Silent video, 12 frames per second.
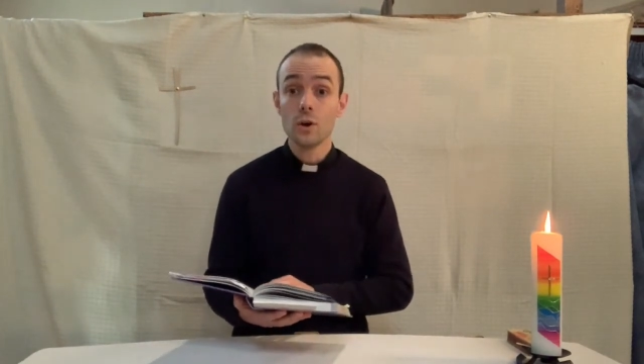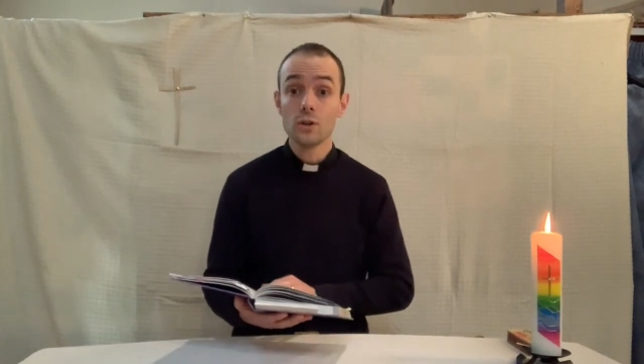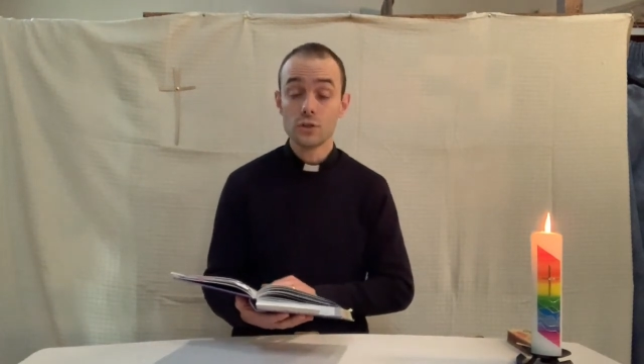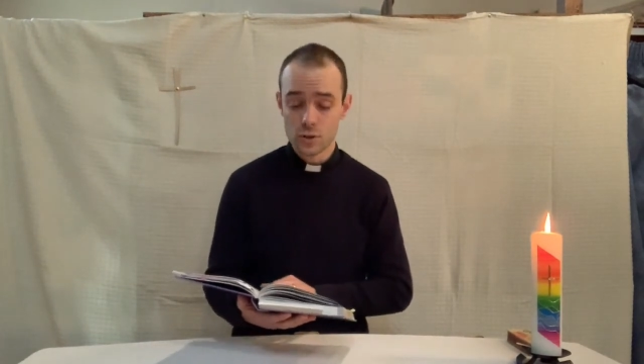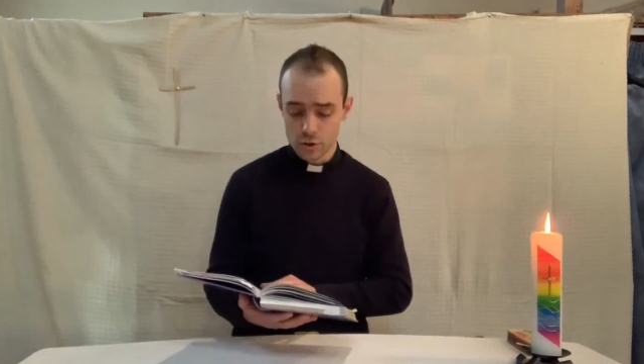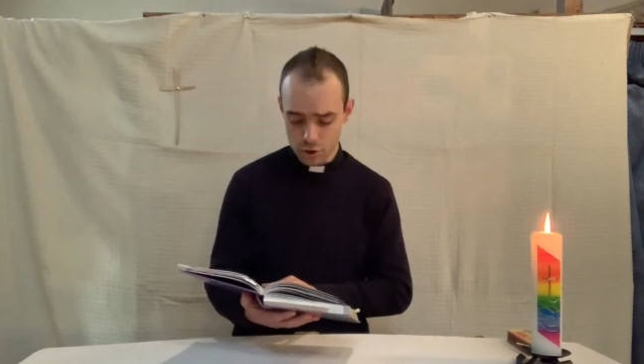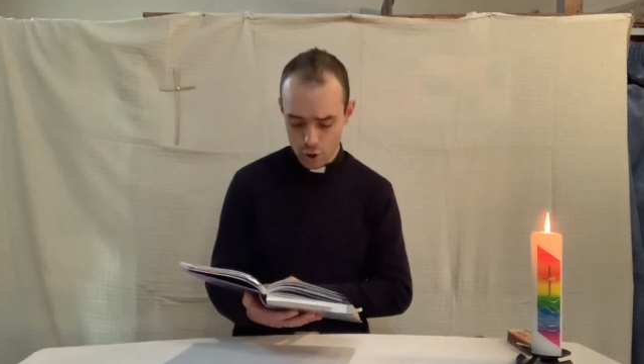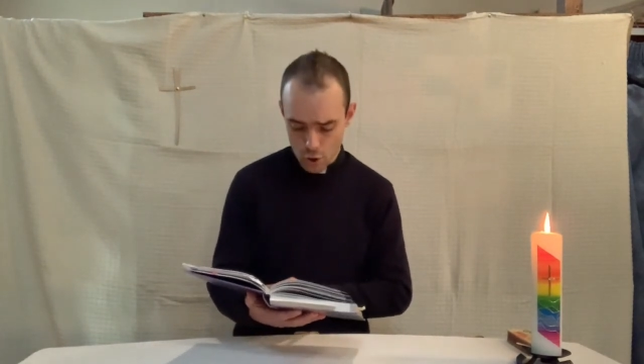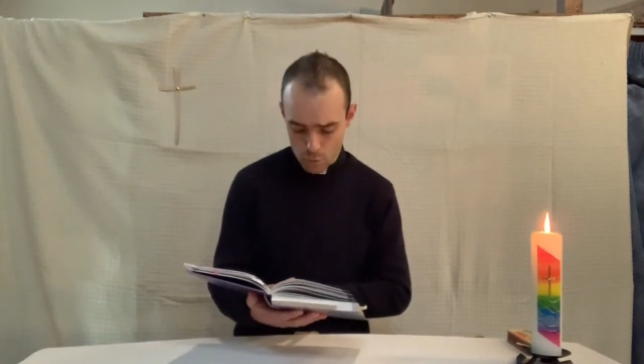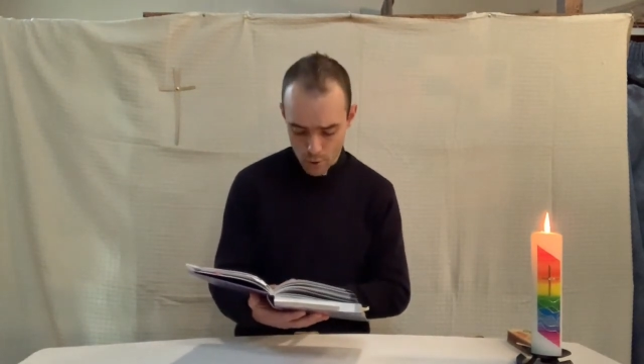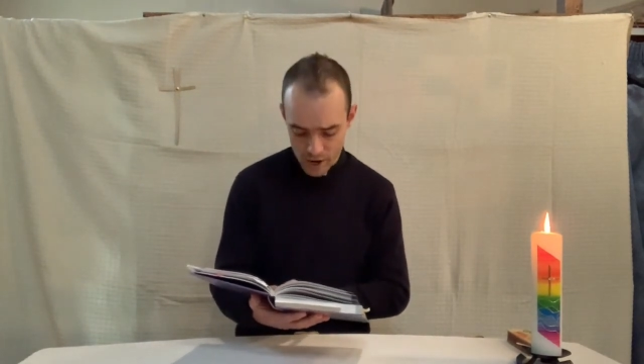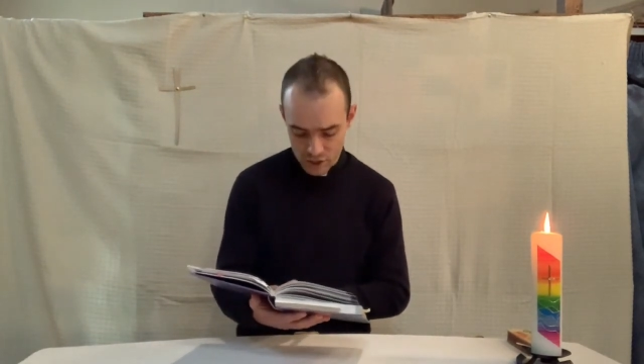to the
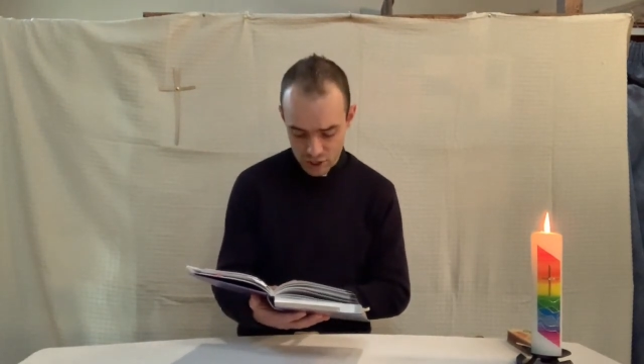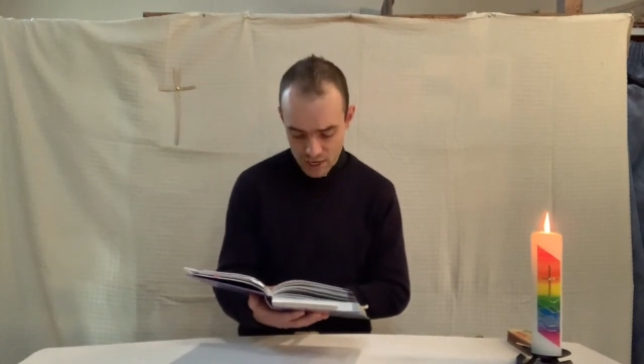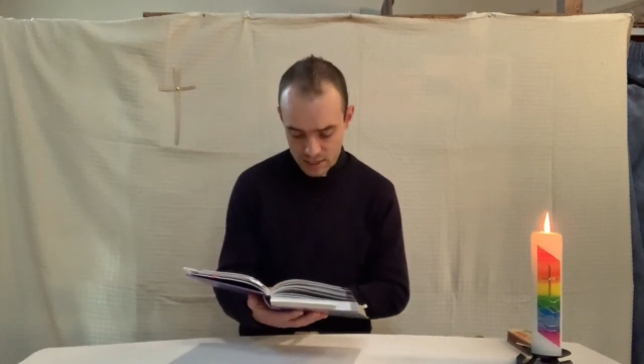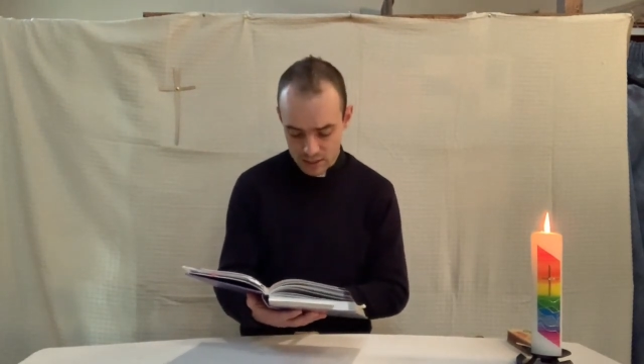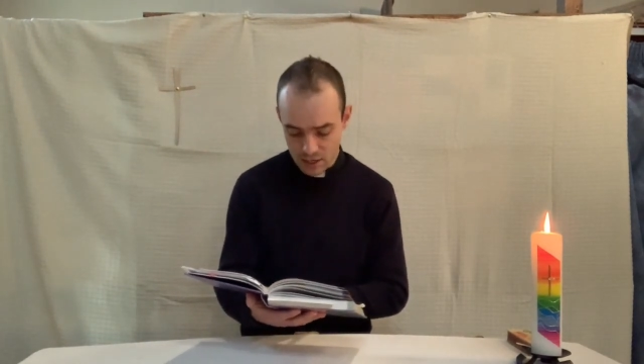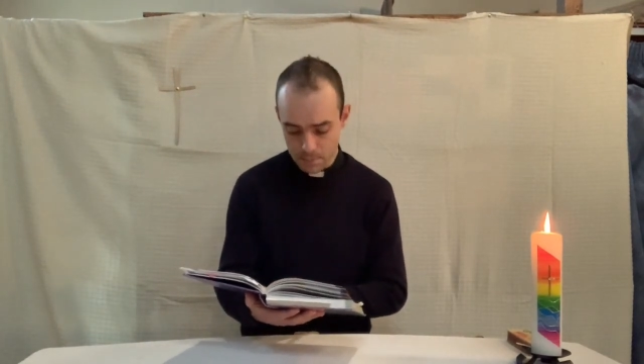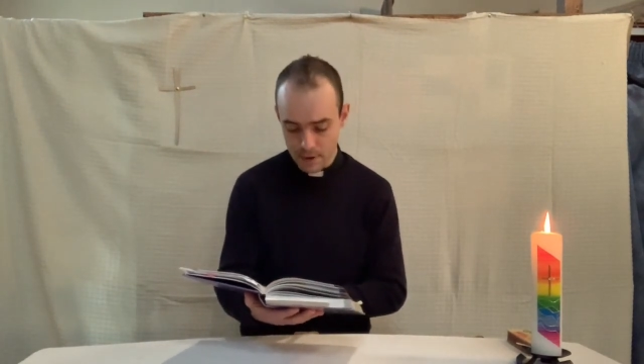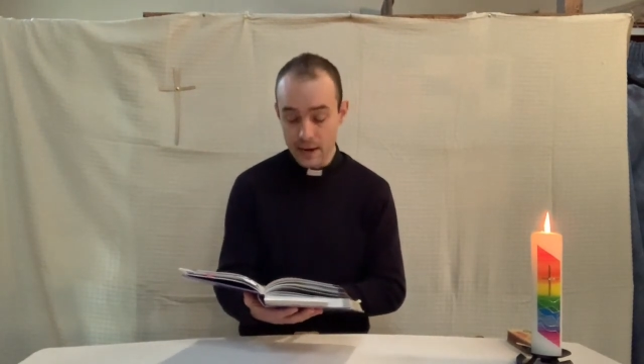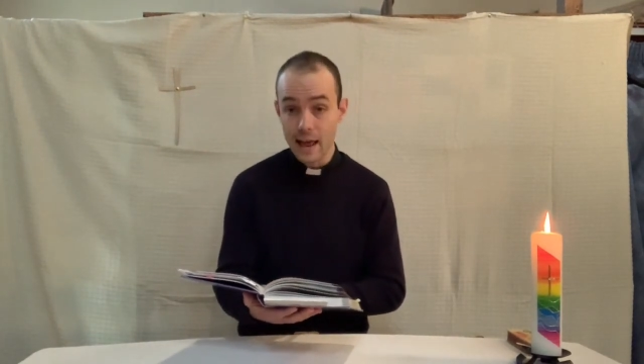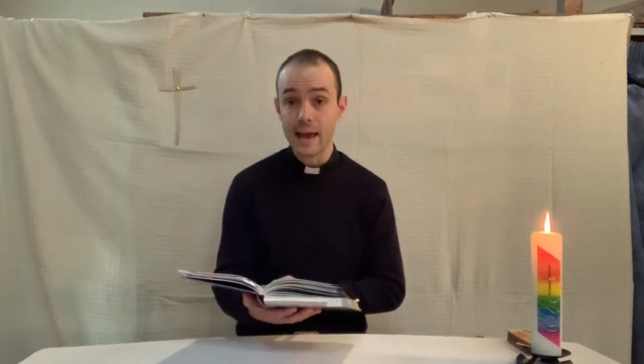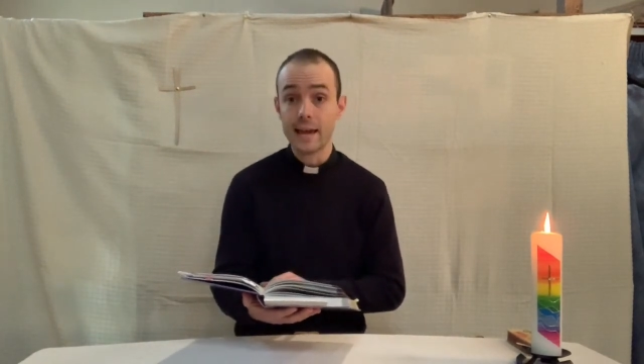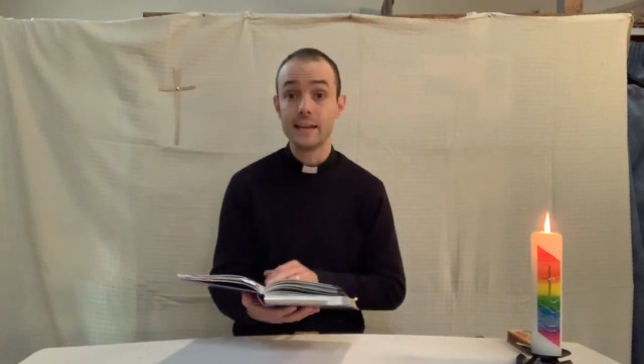tomb where Jesus had been
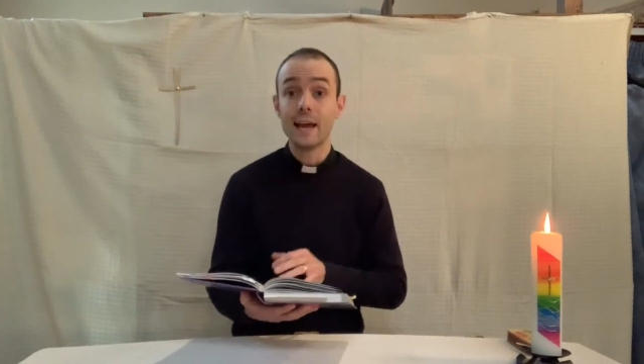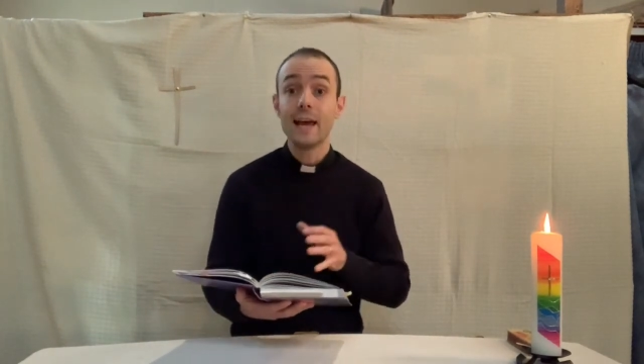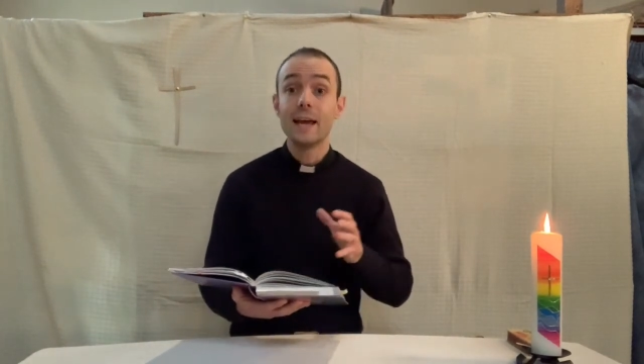laid